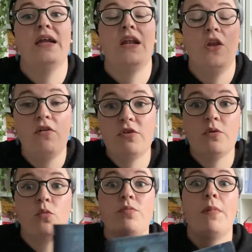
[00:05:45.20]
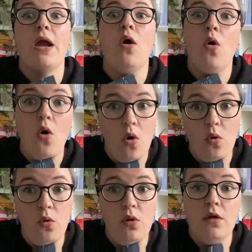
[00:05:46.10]
love it with my
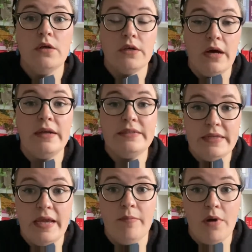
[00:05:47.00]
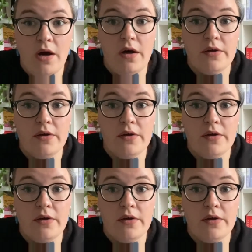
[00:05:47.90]
whole goddamn heart,